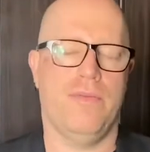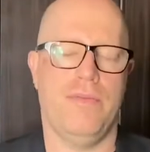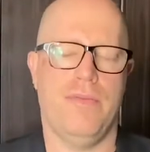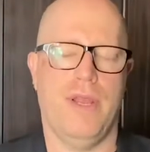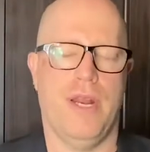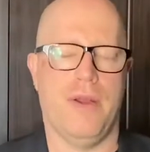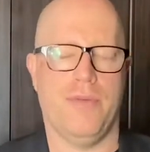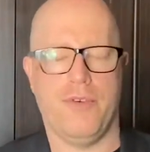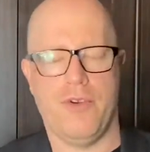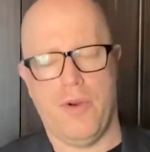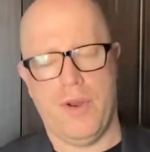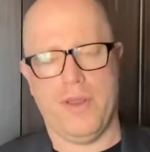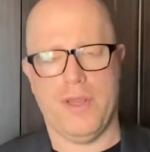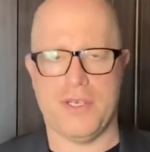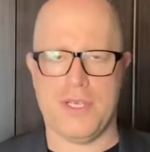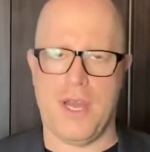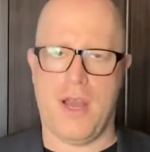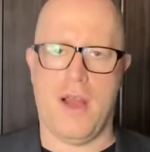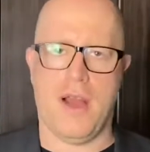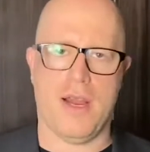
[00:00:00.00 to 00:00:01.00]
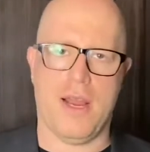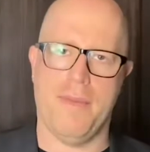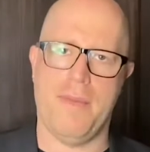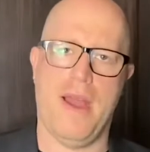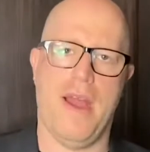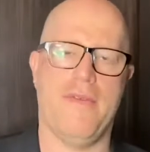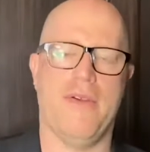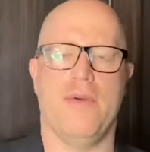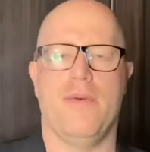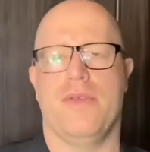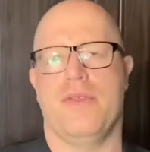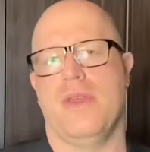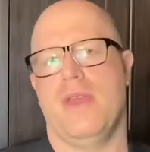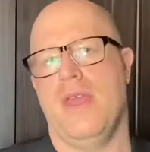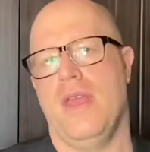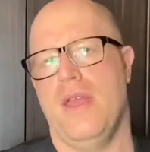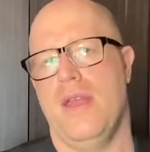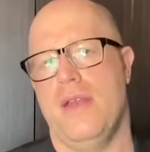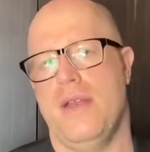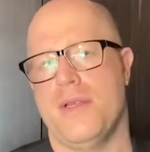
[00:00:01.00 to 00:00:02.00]
during the talk I'm having with the
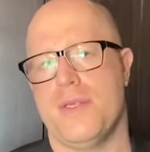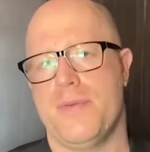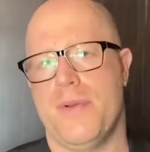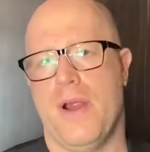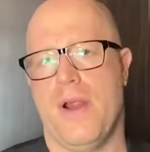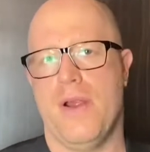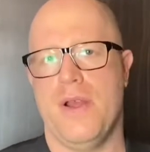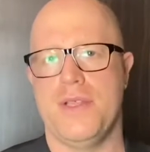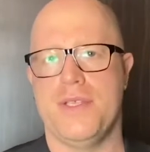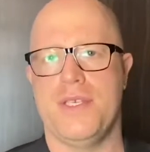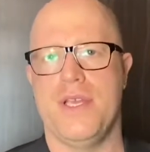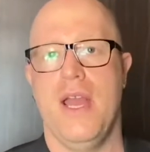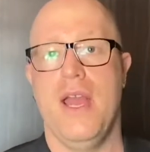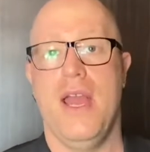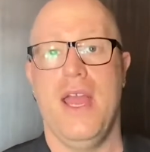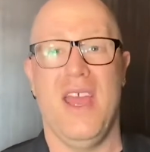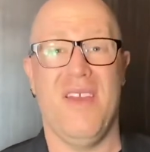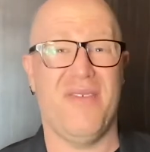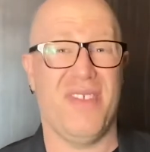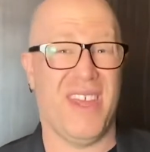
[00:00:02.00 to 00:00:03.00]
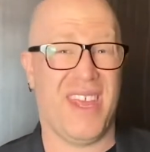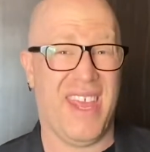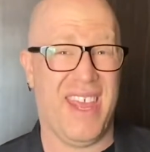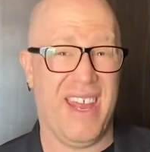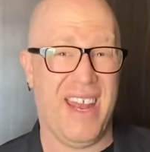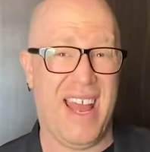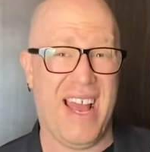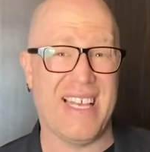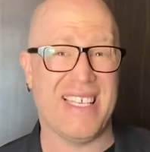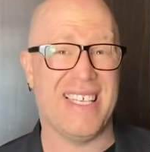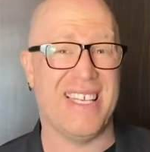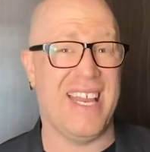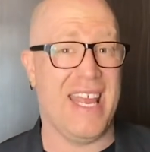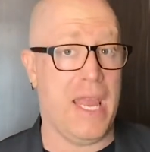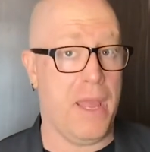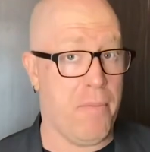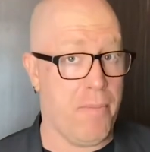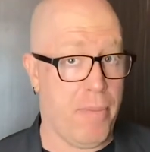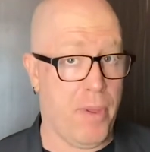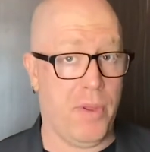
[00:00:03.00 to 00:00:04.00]
kid and his parents, if the kid has an
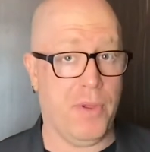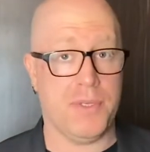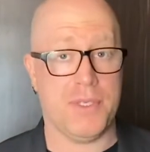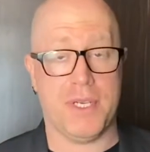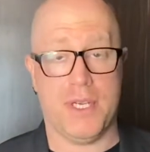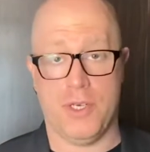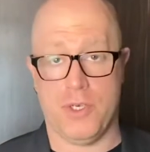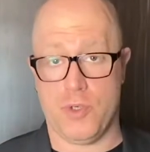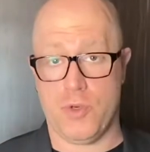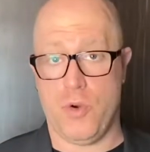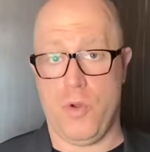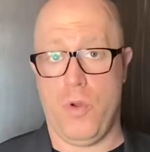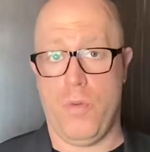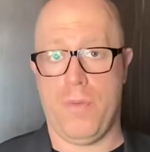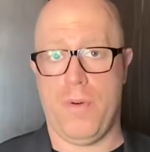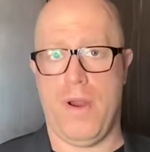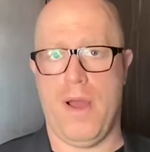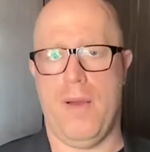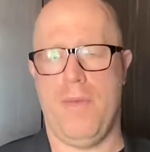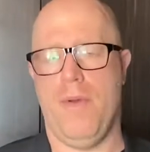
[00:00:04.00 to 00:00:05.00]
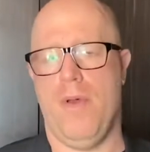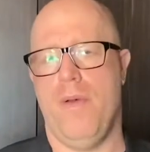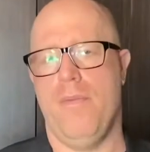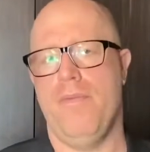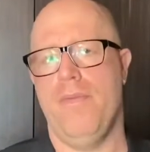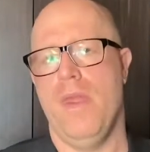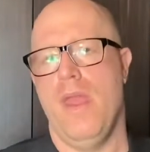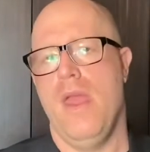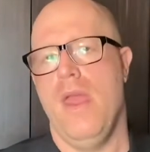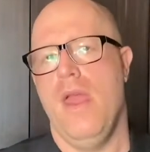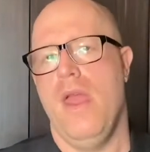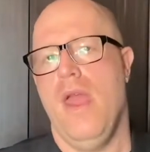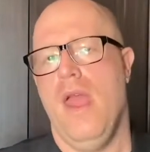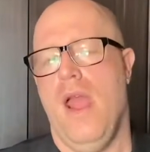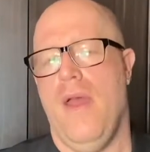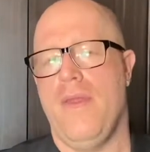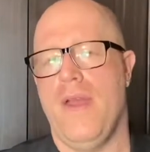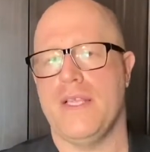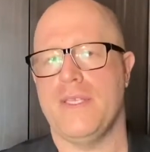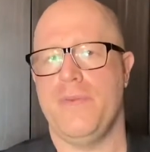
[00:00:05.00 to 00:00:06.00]
impulse control problem.
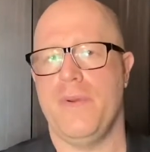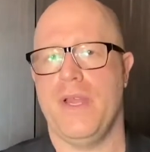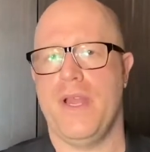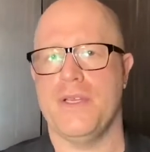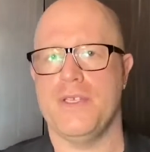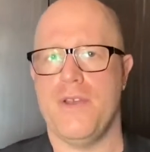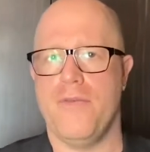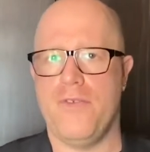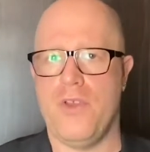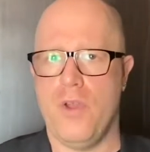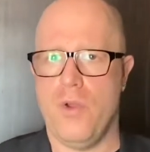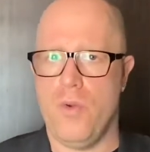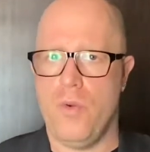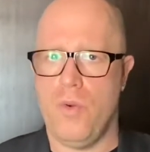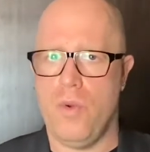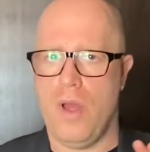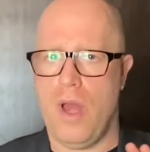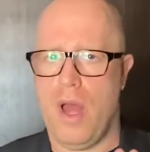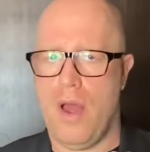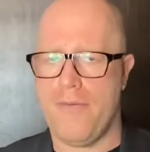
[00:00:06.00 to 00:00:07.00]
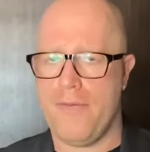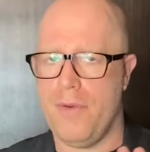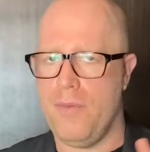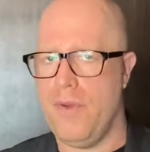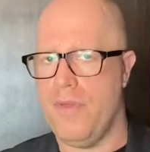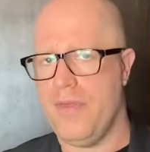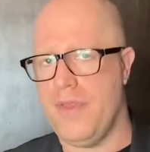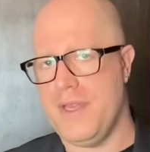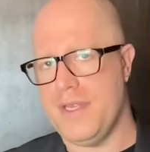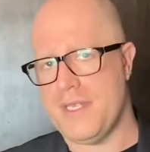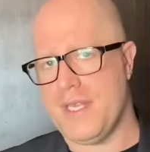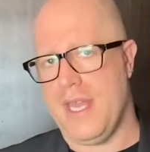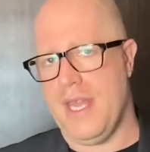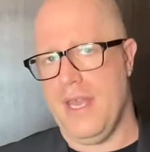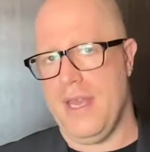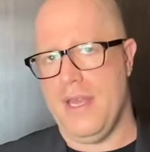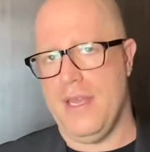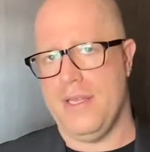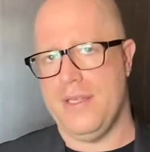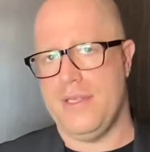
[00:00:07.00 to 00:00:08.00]
And that's because often with these
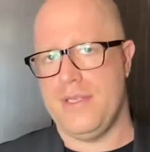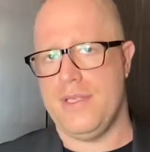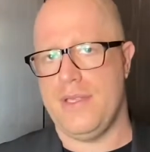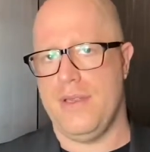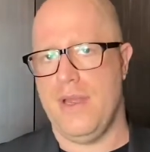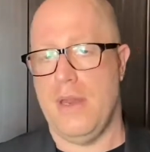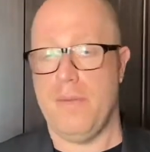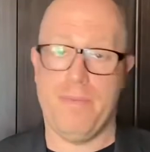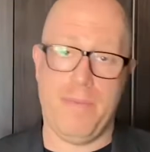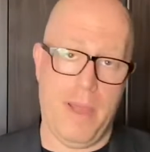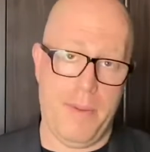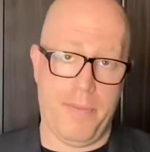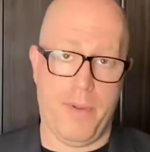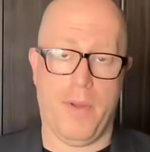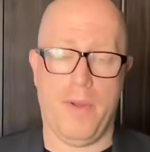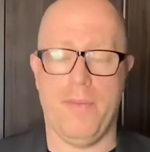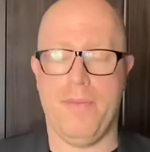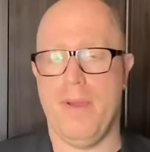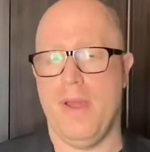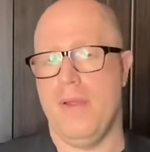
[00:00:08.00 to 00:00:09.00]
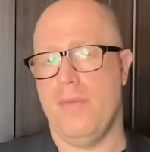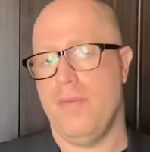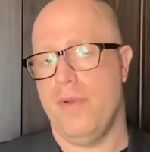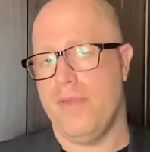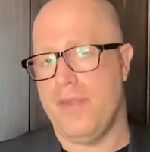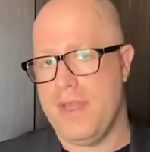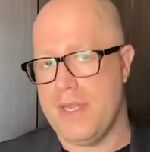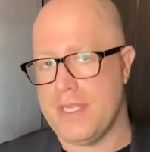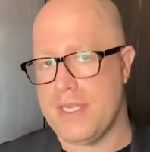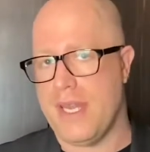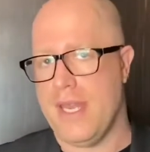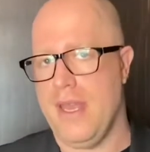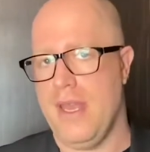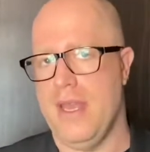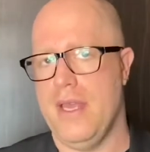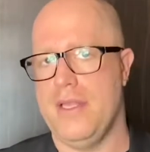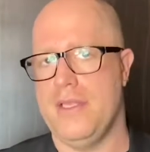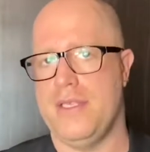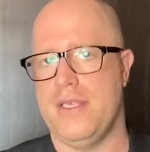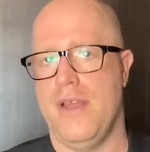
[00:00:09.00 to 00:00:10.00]
kids and people, but with these
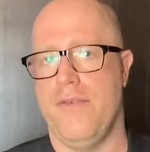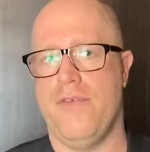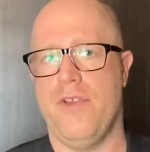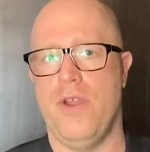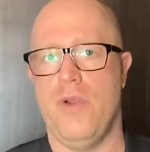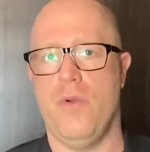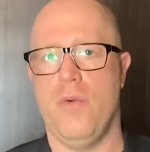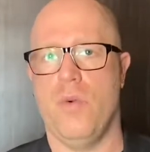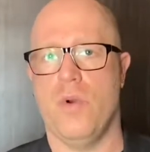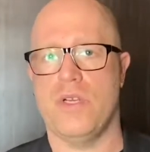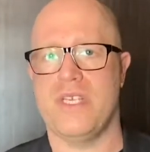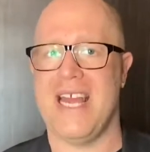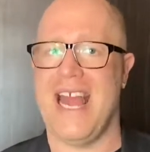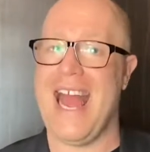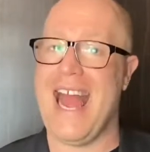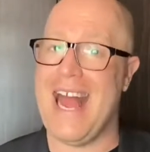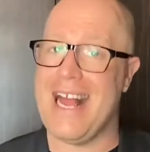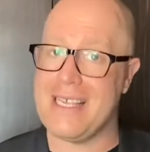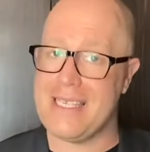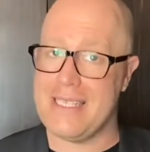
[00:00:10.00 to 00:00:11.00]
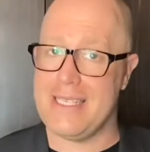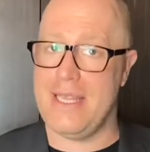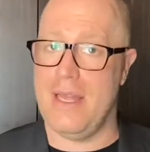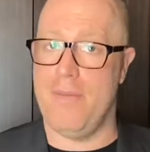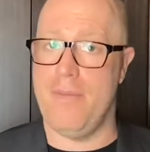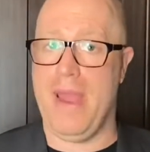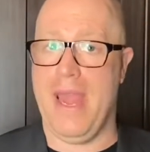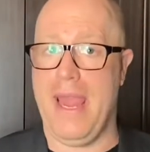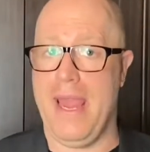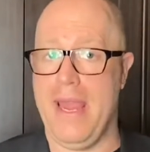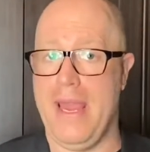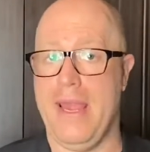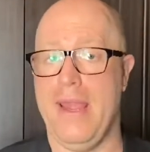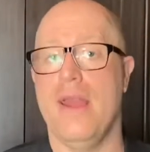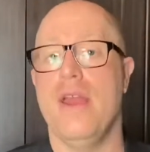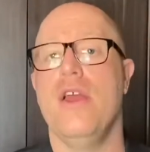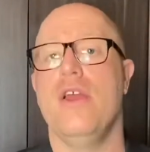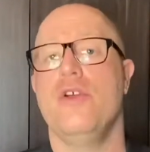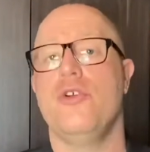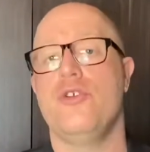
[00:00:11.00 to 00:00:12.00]
kids, if you were to ask them, hey,
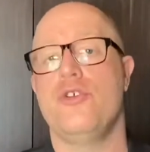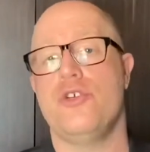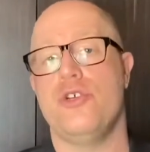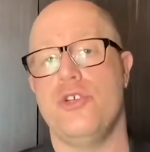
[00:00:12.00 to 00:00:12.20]
should